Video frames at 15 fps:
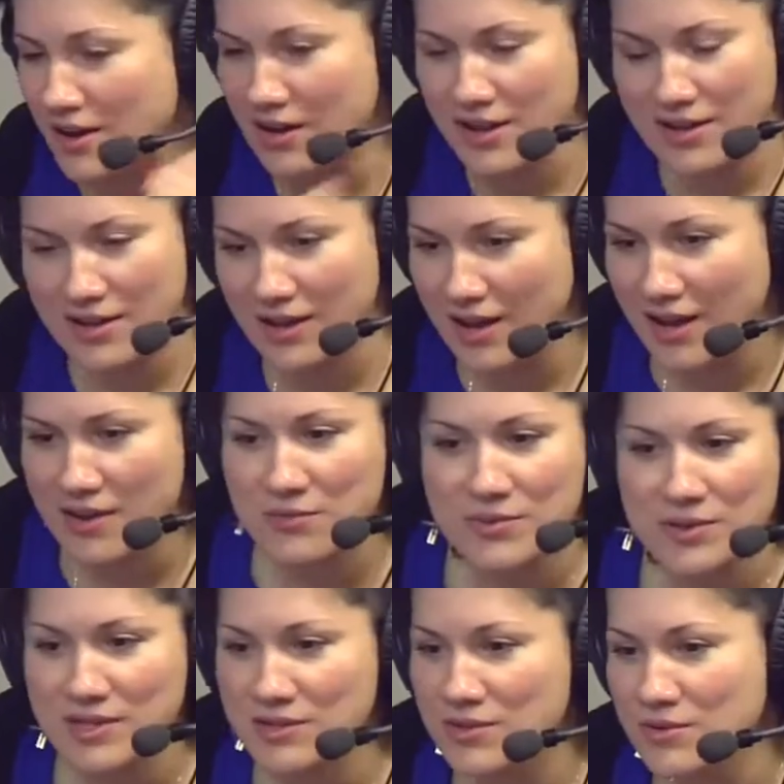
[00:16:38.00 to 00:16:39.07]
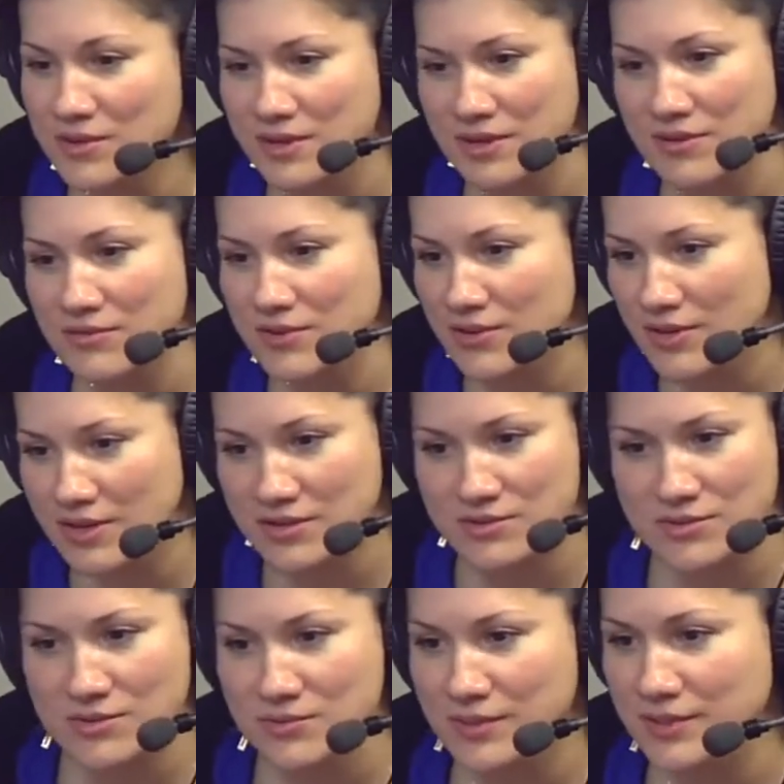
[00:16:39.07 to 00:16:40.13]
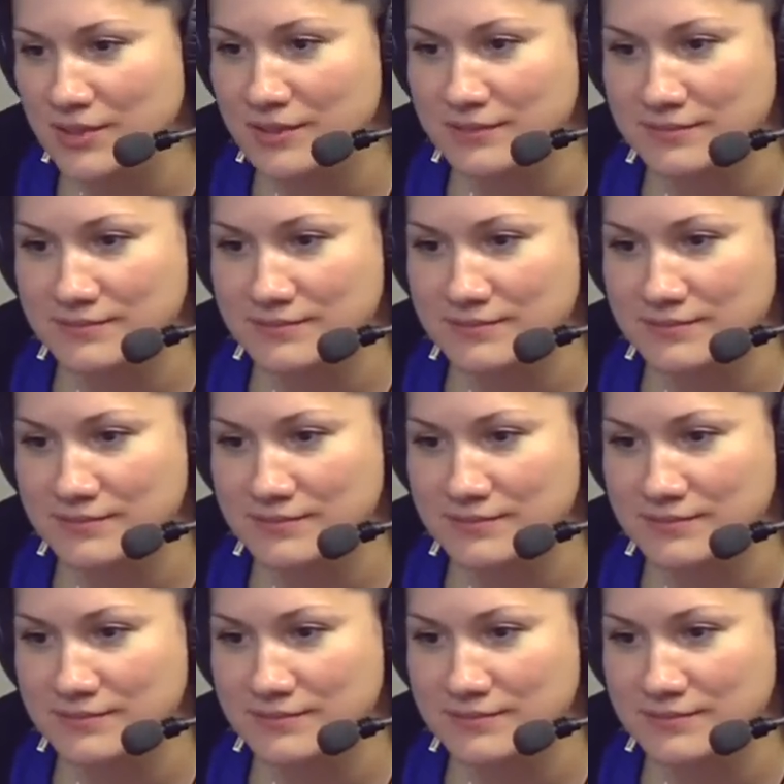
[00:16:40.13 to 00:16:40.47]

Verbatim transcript: I, I really don't care if you know how to do the work.